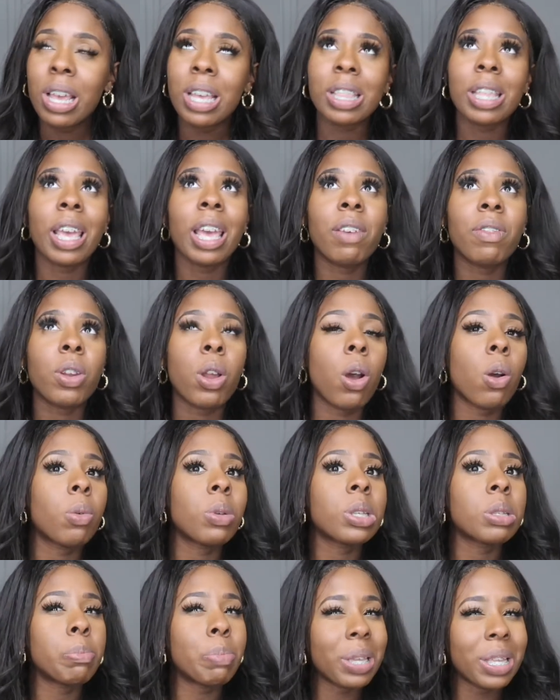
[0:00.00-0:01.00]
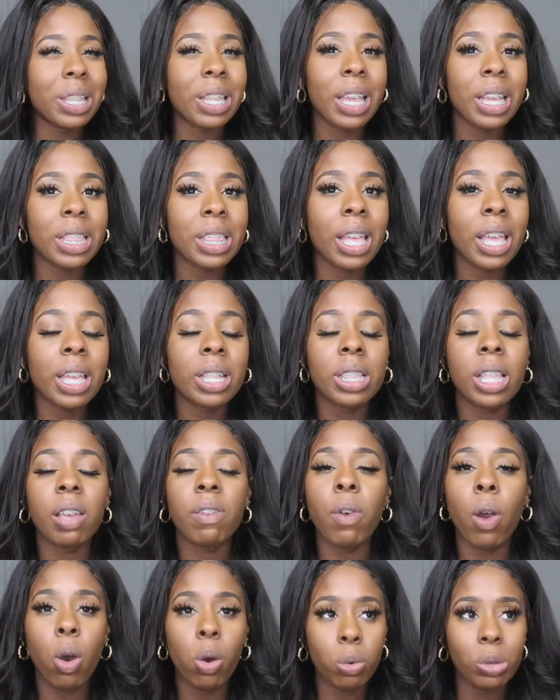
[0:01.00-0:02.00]
They haven't always been like that.
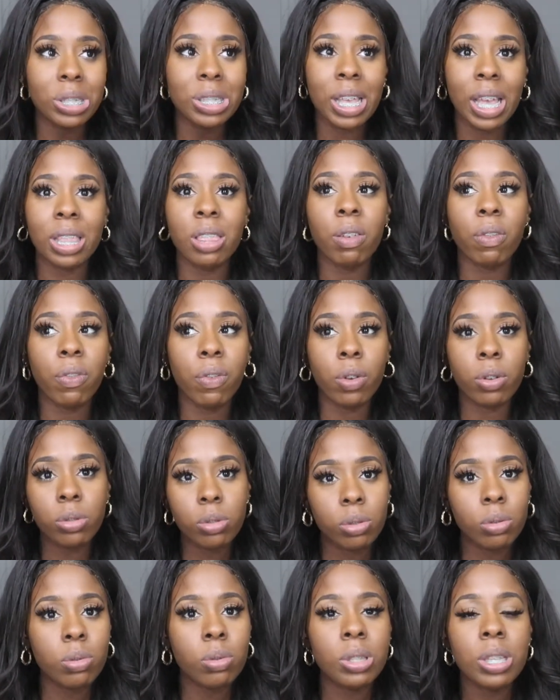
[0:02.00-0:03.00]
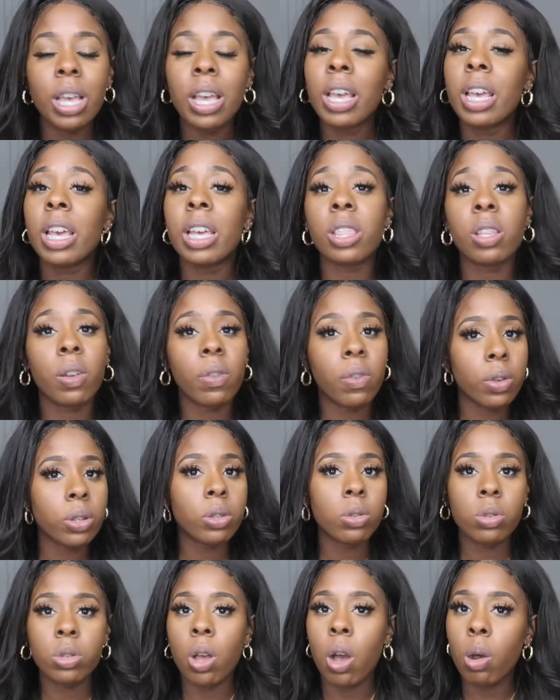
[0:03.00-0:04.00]
They've always had the frontals, and their
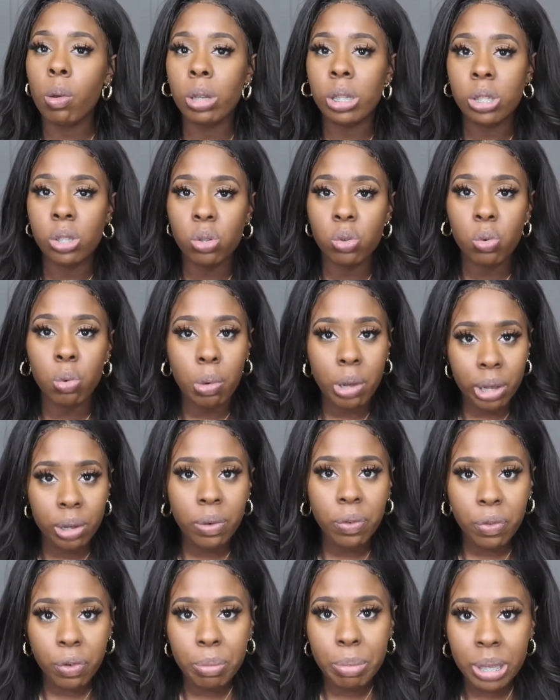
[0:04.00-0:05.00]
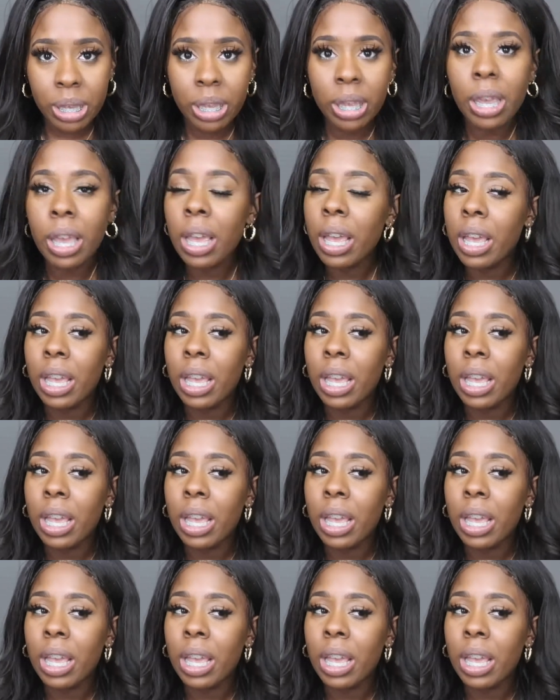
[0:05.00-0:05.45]
frontals always do well for me.